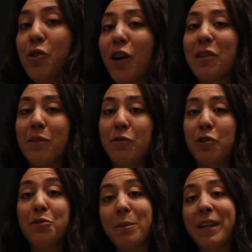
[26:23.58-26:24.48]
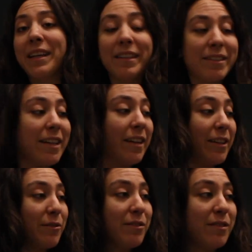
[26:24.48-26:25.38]
jars of juice, but like I said,
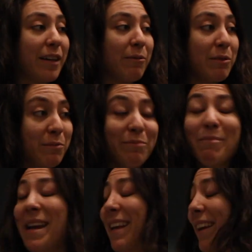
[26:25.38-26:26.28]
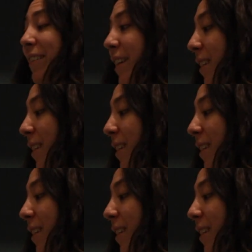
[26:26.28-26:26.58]
I was making like